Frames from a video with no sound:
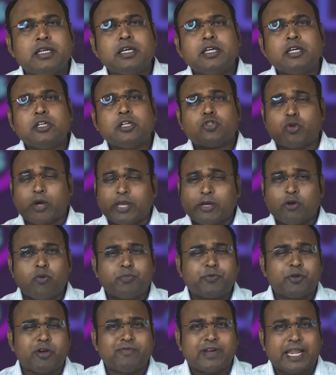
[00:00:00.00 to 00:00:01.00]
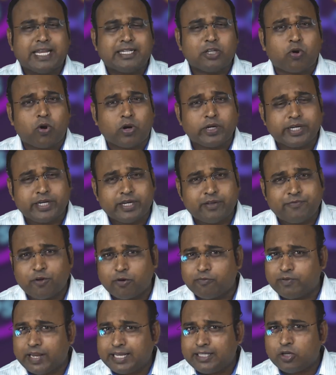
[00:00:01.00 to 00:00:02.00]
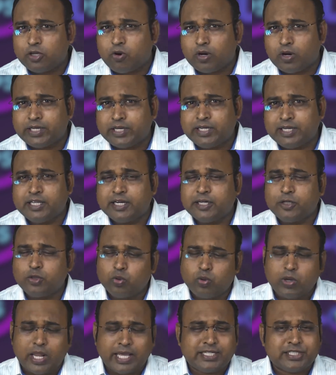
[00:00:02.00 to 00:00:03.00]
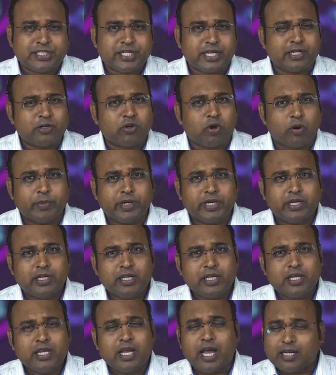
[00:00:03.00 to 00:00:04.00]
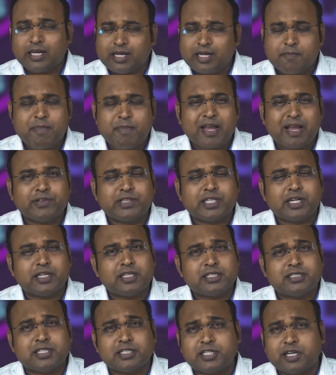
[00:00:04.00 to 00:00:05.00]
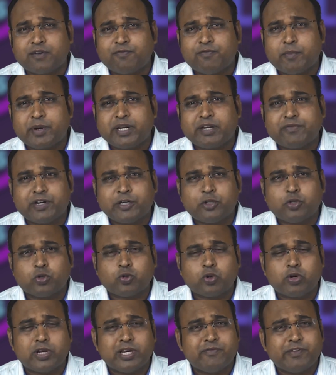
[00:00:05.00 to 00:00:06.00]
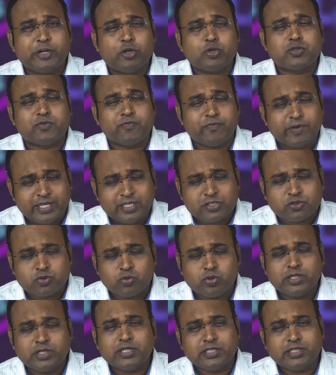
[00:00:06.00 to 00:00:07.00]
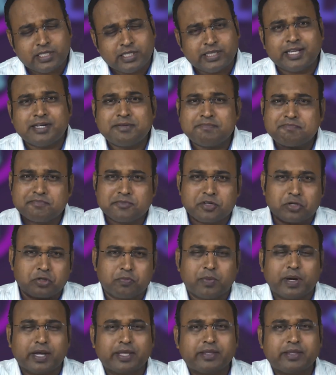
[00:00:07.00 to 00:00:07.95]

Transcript: So I hope you have liked the content. If you have liked the content, then do like, share and comment. I'll come back with another such informative and tutorial videos very soon. Till then, goodbye.